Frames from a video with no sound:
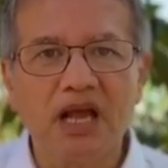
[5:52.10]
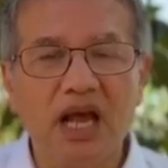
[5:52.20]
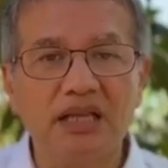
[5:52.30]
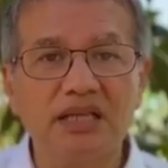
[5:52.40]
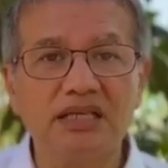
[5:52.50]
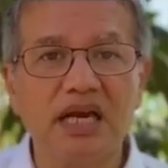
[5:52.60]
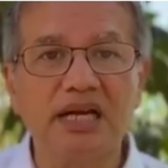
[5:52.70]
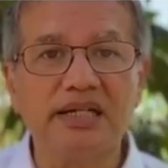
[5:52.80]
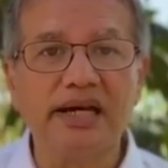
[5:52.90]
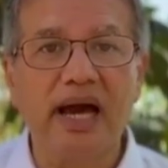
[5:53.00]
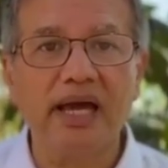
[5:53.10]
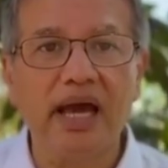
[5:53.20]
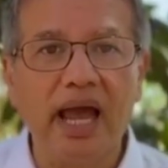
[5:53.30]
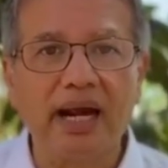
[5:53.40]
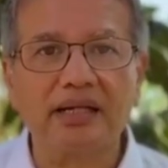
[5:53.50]
And this
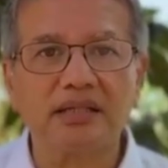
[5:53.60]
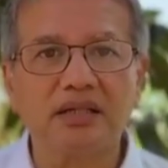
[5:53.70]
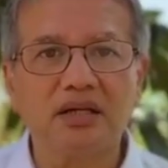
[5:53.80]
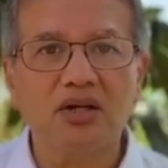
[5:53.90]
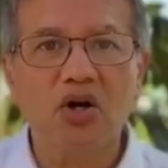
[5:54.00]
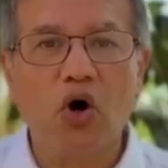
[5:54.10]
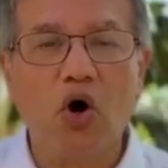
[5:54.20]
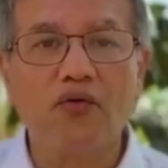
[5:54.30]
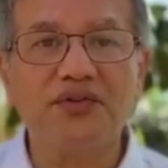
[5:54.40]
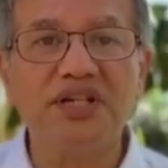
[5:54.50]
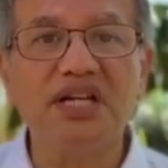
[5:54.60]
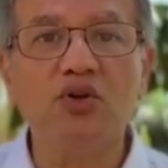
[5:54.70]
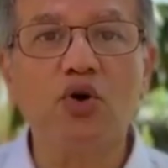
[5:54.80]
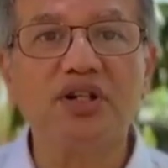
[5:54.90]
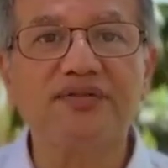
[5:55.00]
entire act of
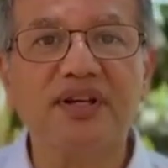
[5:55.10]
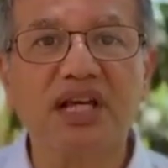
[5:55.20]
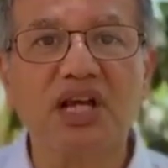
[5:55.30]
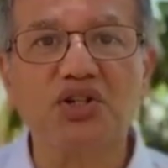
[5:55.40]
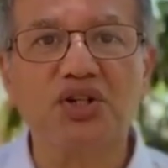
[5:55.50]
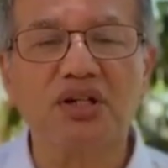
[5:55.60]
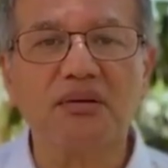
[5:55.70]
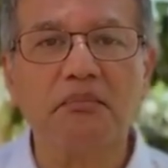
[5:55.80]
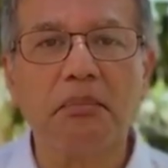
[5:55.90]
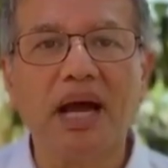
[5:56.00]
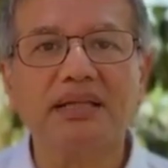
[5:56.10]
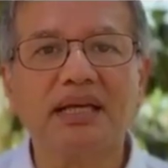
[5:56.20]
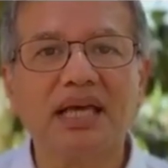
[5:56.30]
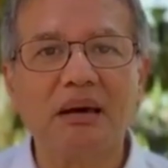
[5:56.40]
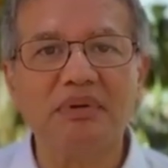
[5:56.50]
denotification by
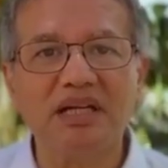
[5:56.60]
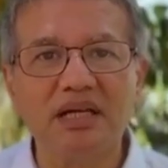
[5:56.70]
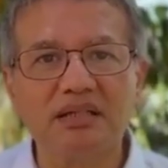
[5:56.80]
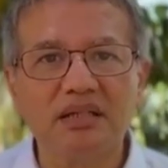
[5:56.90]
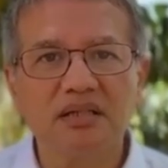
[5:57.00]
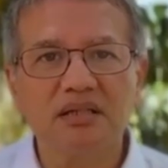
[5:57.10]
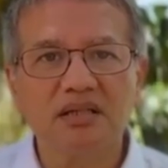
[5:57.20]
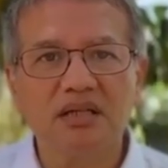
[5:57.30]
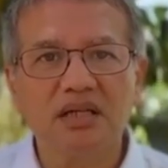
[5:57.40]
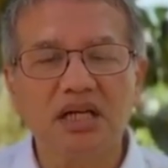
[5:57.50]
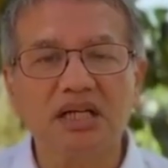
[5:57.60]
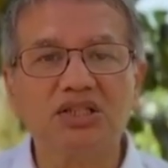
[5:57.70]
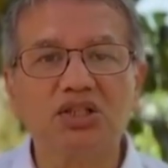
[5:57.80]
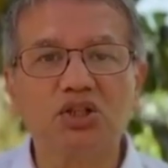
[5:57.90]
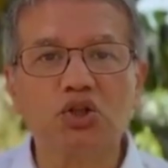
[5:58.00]
the cabinet
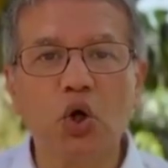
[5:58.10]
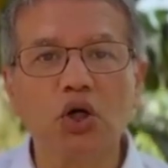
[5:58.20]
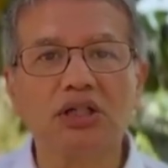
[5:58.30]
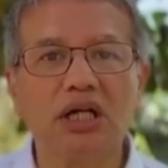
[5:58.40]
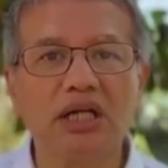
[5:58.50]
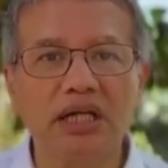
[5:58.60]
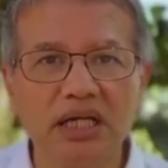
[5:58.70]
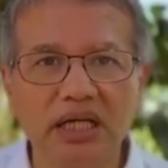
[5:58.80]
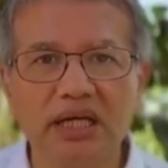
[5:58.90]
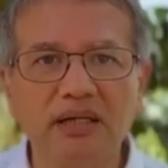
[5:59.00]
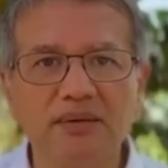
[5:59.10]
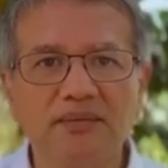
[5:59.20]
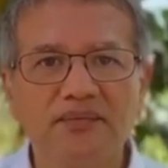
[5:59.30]
is totally illegal,